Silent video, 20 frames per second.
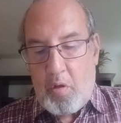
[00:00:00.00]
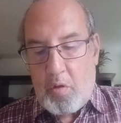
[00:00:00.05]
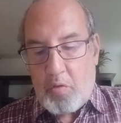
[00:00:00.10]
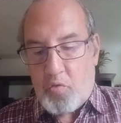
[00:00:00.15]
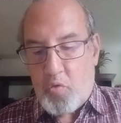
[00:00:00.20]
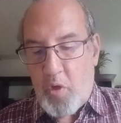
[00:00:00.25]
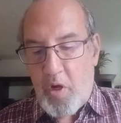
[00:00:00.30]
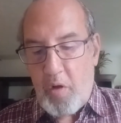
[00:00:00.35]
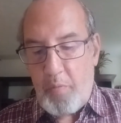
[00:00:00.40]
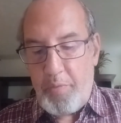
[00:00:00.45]

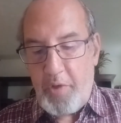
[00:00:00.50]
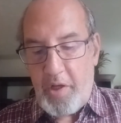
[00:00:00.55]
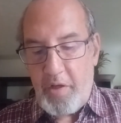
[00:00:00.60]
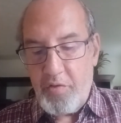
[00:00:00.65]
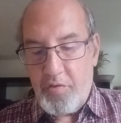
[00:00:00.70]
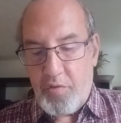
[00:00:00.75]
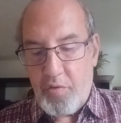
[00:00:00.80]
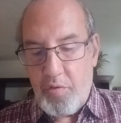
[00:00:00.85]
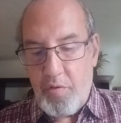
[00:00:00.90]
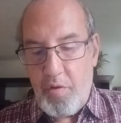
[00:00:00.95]

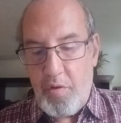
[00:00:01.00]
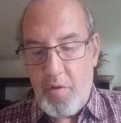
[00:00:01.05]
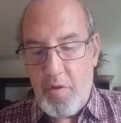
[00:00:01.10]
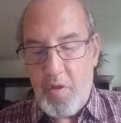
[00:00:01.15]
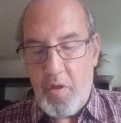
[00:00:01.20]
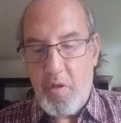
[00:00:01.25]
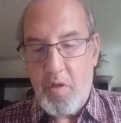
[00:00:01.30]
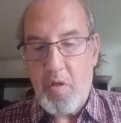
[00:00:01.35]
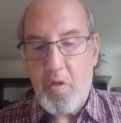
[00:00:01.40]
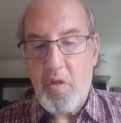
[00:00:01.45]
Trailblazer
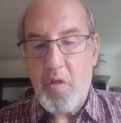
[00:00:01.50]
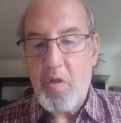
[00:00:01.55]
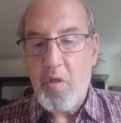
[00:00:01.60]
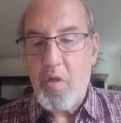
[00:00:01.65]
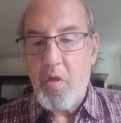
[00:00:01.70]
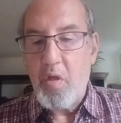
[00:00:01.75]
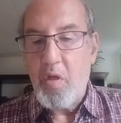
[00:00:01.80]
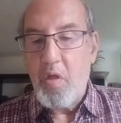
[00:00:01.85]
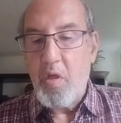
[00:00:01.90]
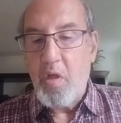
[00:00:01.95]

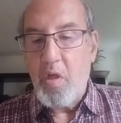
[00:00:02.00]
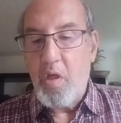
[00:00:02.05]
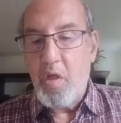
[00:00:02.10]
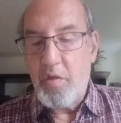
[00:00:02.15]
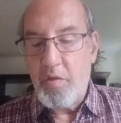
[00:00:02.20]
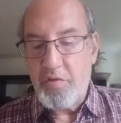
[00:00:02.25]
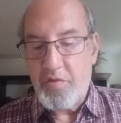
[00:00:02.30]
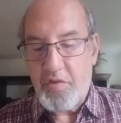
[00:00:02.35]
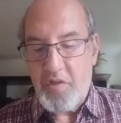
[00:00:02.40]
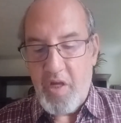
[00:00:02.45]
in
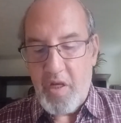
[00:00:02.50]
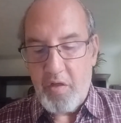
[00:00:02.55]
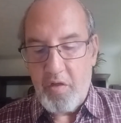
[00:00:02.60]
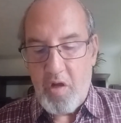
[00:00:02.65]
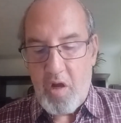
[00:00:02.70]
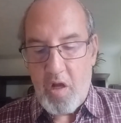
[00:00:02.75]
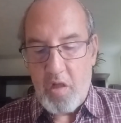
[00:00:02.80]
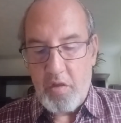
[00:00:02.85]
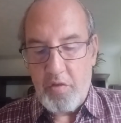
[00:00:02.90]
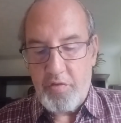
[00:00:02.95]
this
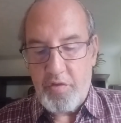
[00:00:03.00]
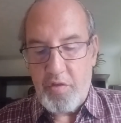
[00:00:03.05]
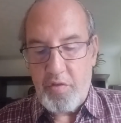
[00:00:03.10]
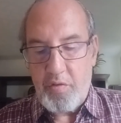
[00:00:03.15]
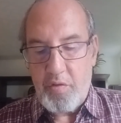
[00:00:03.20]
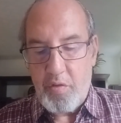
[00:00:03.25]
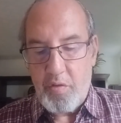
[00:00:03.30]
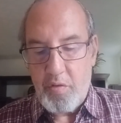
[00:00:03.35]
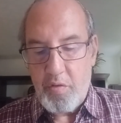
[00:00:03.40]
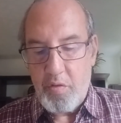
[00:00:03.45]
technology
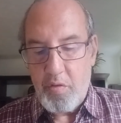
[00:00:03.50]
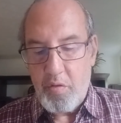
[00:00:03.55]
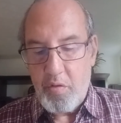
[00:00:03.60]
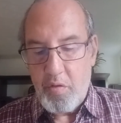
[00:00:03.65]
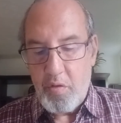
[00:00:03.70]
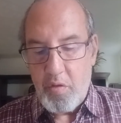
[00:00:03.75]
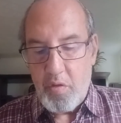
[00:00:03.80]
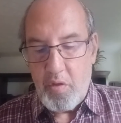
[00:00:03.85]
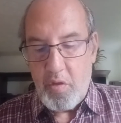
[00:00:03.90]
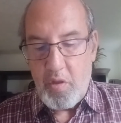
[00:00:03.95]

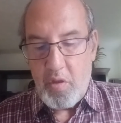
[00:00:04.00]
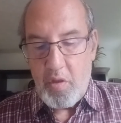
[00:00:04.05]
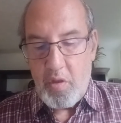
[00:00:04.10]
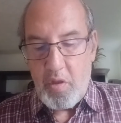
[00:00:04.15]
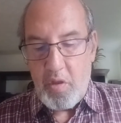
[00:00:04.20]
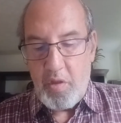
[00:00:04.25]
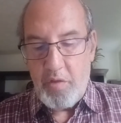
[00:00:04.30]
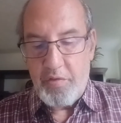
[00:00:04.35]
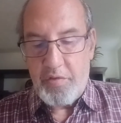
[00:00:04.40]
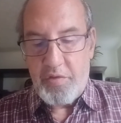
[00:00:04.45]

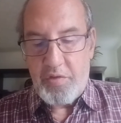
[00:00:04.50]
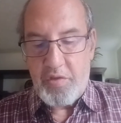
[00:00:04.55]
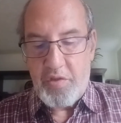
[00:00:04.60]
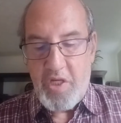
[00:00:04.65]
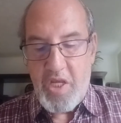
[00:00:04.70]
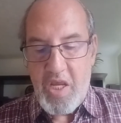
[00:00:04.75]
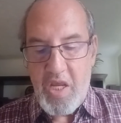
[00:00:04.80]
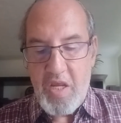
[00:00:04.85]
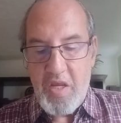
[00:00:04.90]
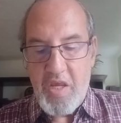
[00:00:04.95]
is
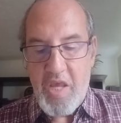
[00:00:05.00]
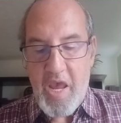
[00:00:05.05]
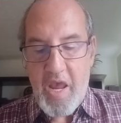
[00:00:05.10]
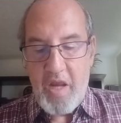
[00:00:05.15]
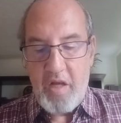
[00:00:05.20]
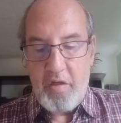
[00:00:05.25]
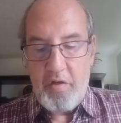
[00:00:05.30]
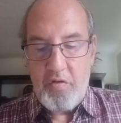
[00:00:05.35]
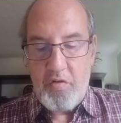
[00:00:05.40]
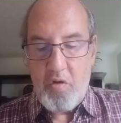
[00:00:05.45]
T.
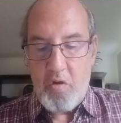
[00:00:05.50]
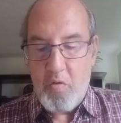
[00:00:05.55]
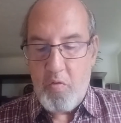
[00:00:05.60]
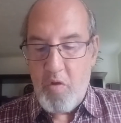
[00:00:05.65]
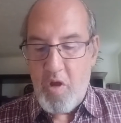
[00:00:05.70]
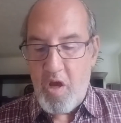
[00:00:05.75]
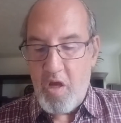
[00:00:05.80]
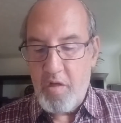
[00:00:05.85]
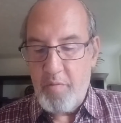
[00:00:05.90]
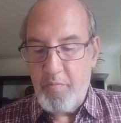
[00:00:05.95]
Galen
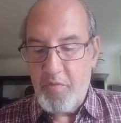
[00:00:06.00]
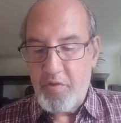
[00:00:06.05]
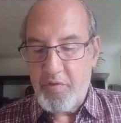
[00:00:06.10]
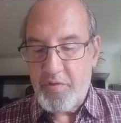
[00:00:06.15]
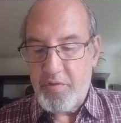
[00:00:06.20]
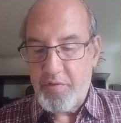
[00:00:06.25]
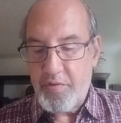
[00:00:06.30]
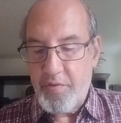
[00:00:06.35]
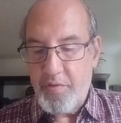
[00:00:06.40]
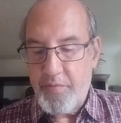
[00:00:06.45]

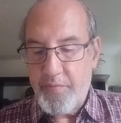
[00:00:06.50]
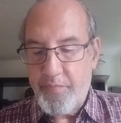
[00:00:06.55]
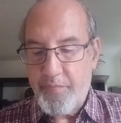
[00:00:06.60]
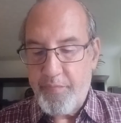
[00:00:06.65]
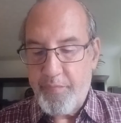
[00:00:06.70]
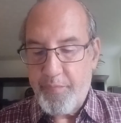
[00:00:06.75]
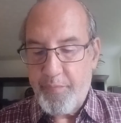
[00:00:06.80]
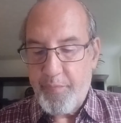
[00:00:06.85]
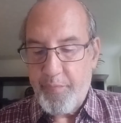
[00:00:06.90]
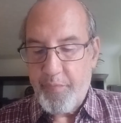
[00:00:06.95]
Hieronymus,
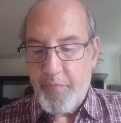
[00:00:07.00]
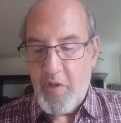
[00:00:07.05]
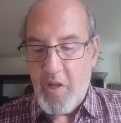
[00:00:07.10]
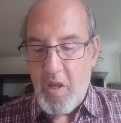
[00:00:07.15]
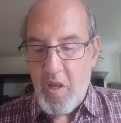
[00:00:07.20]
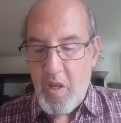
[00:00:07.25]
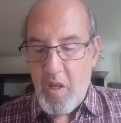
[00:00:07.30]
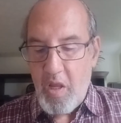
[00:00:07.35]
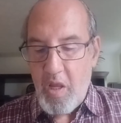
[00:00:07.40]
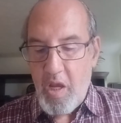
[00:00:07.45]

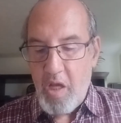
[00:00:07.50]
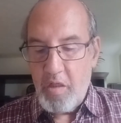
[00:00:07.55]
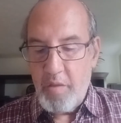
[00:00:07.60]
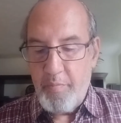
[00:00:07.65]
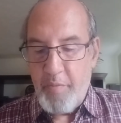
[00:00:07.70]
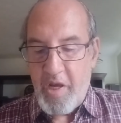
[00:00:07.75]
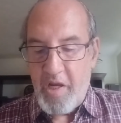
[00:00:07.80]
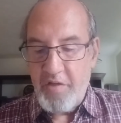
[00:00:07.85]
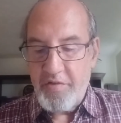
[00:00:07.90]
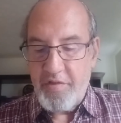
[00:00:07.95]
an
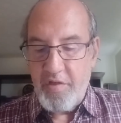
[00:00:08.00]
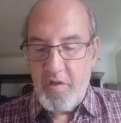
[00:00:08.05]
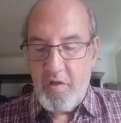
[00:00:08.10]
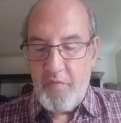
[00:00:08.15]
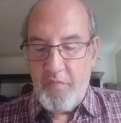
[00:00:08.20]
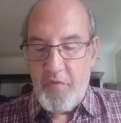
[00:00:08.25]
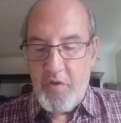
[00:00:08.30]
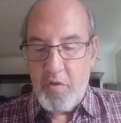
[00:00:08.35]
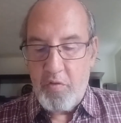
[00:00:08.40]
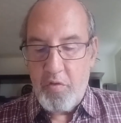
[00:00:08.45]
amazing
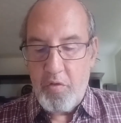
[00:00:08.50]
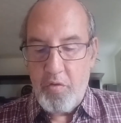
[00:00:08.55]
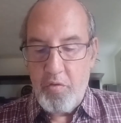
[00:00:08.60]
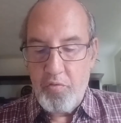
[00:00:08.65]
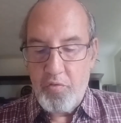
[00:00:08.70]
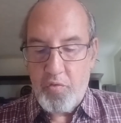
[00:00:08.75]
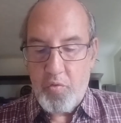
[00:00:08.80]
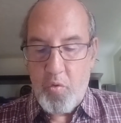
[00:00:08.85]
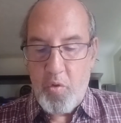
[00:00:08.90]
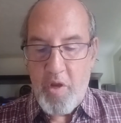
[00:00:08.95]
inventor
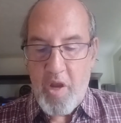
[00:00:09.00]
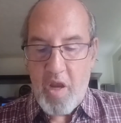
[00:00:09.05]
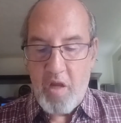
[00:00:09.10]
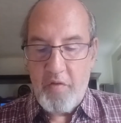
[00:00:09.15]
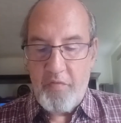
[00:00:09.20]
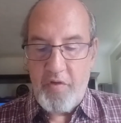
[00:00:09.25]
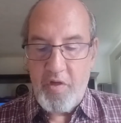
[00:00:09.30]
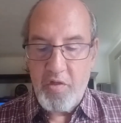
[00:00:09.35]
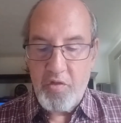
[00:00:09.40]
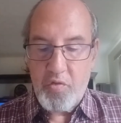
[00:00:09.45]
whose
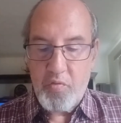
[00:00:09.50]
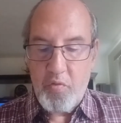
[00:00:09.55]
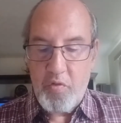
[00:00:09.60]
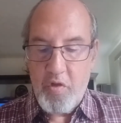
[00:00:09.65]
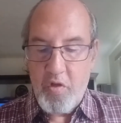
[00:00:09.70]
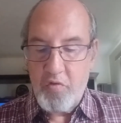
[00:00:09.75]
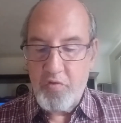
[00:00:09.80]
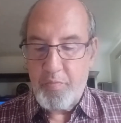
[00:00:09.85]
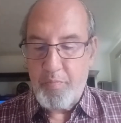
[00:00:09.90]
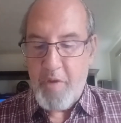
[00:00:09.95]
creative history
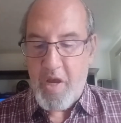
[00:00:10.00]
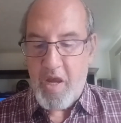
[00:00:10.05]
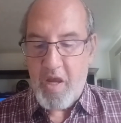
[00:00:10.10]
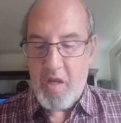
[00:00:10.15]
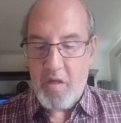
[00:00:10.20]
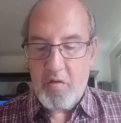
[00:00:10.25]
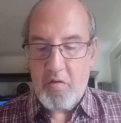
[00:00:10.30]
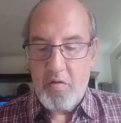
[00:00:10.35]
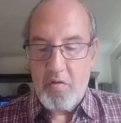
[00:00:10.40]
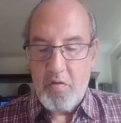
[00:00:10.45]
goes back